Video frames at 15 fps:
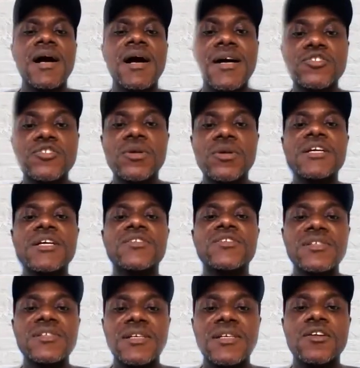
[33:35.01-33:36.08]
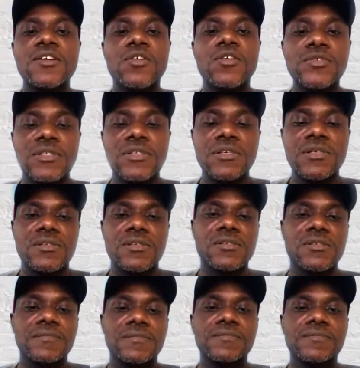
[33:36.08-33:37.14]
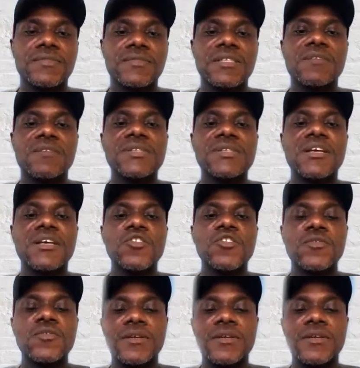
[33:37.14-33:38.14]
actually Christian communities that have been taken over